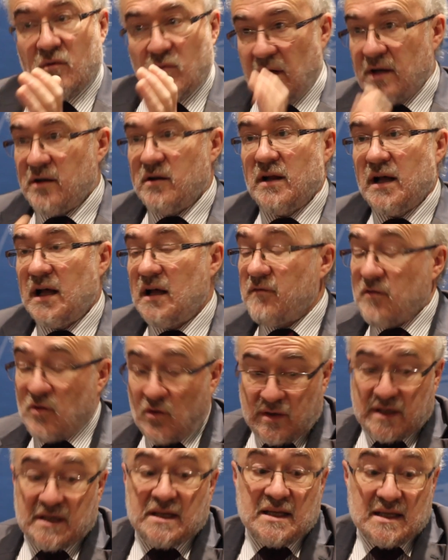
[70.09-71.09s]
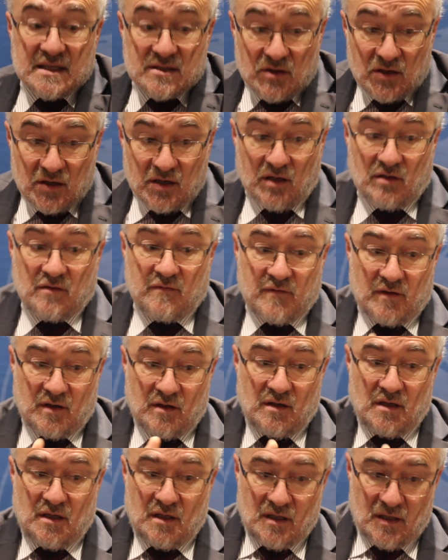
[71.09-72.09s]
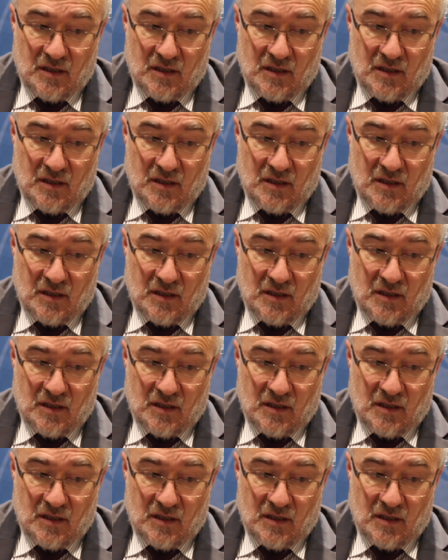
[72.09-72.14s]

One and a half already is a lot for